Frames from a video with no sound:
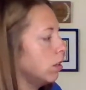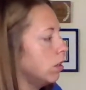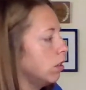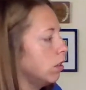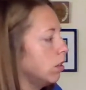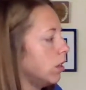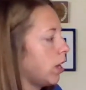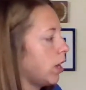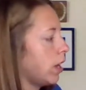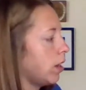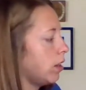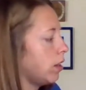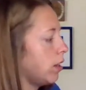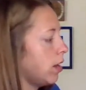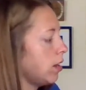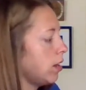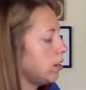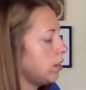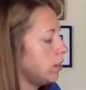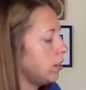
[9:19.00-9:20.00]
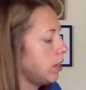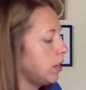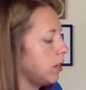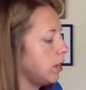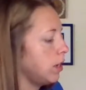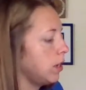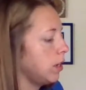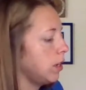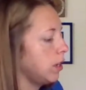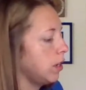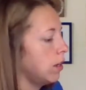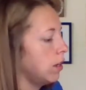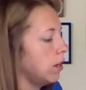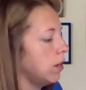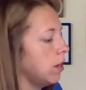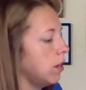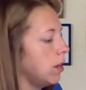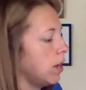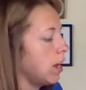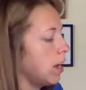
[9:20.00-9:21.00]
like this.
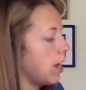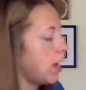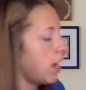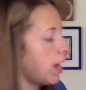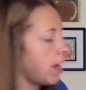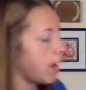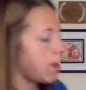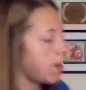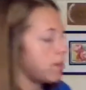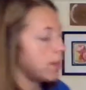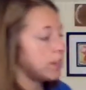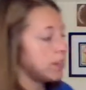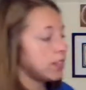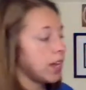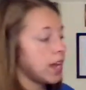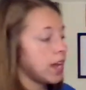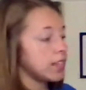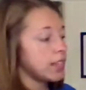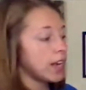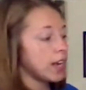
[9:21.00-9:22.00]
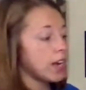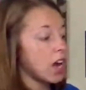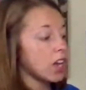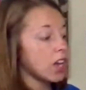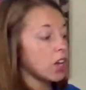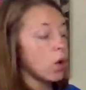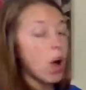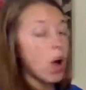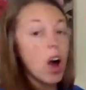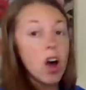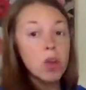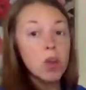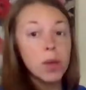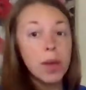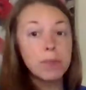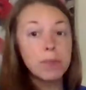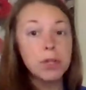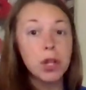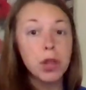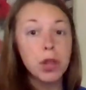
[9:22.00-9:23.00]
In this case, I got to go all the way
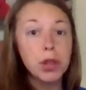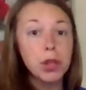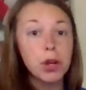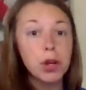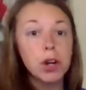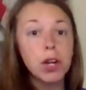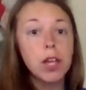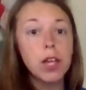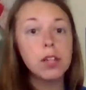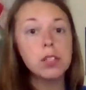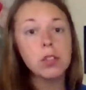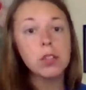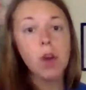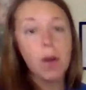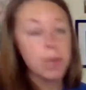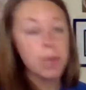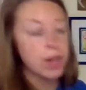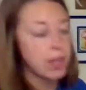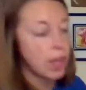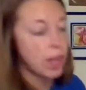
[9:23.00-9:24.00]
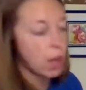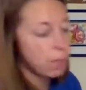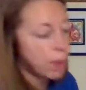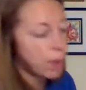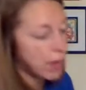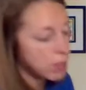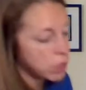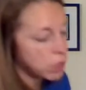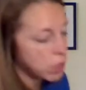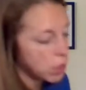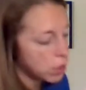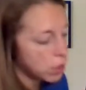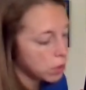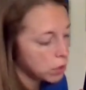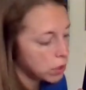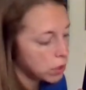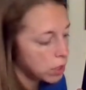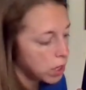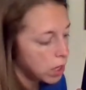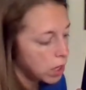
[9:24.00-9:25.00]
up to 30, so I'm going to count by
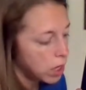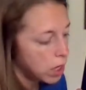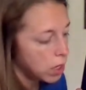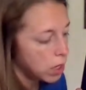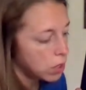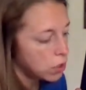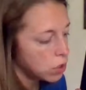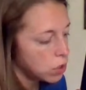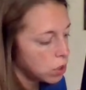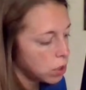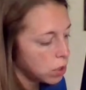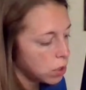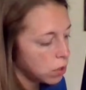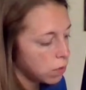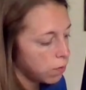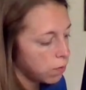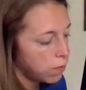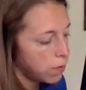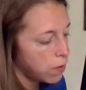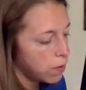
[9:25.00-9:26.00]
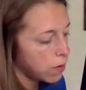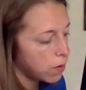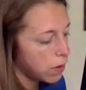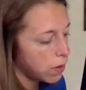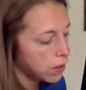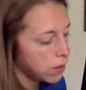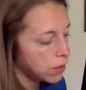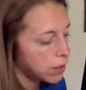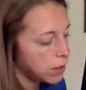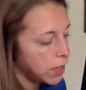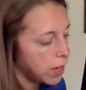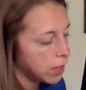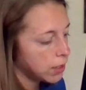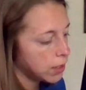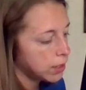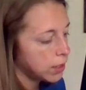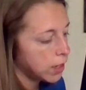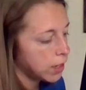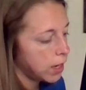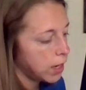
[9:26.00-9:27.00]
twos. 2, 4,
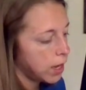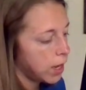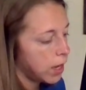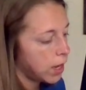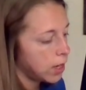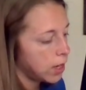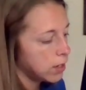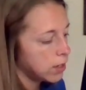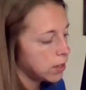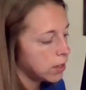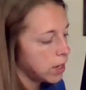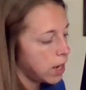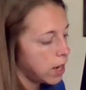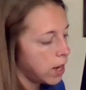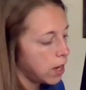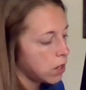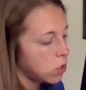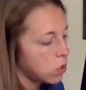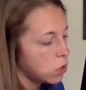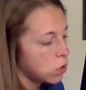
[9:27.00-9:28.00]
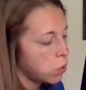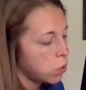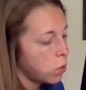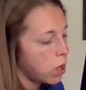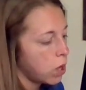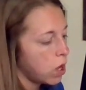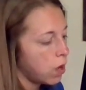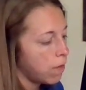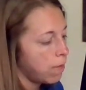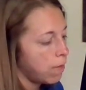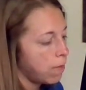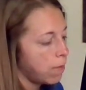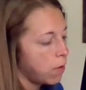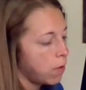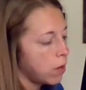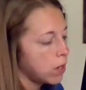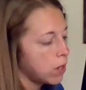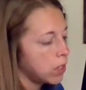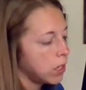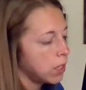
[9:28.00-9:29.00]
6, 8, 10, 12,
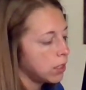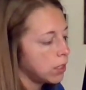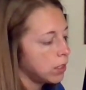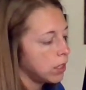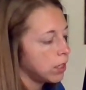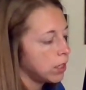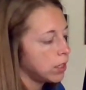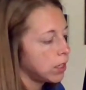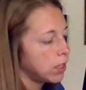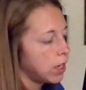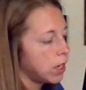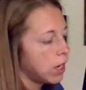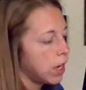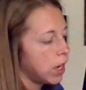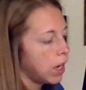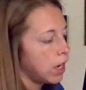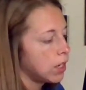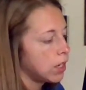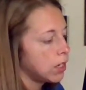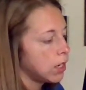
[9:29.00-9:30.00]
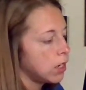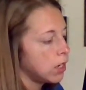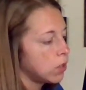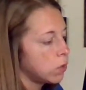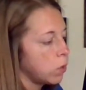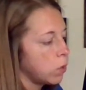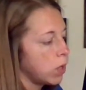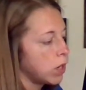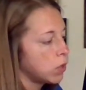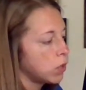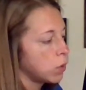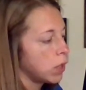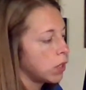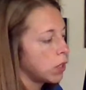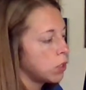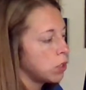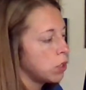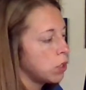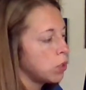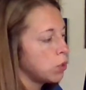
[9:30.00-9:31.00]
14, 16, 18, 20,
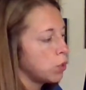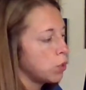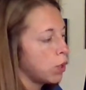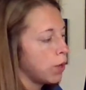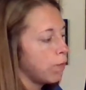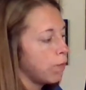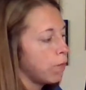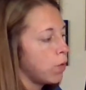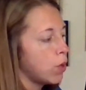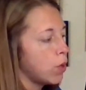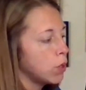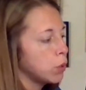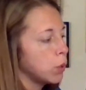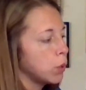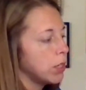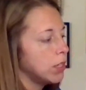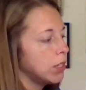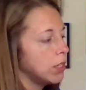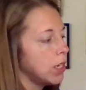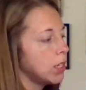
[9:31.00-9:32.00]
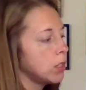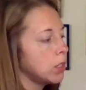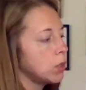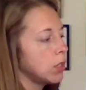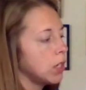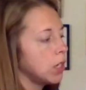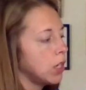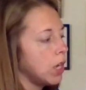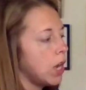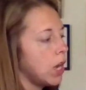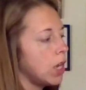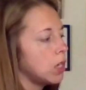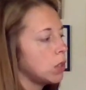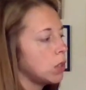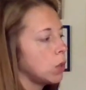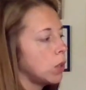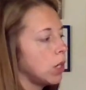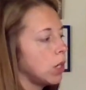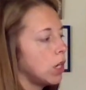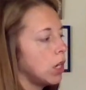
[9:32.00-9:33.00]
22, 24, 26, 28,
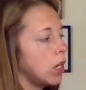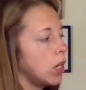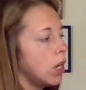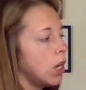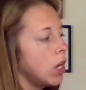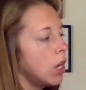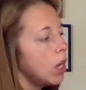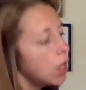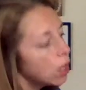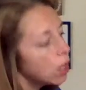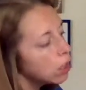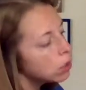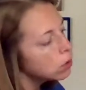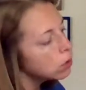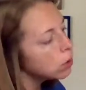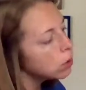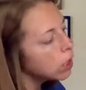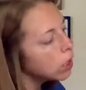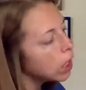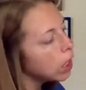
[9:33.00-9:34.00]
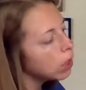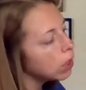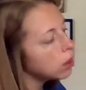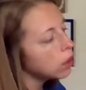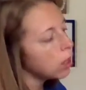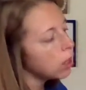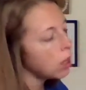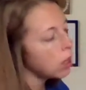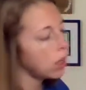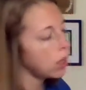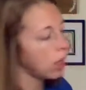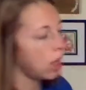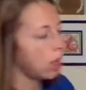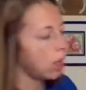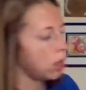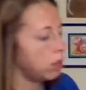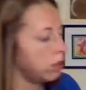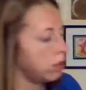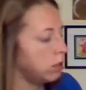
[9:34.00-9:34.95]
28, 30.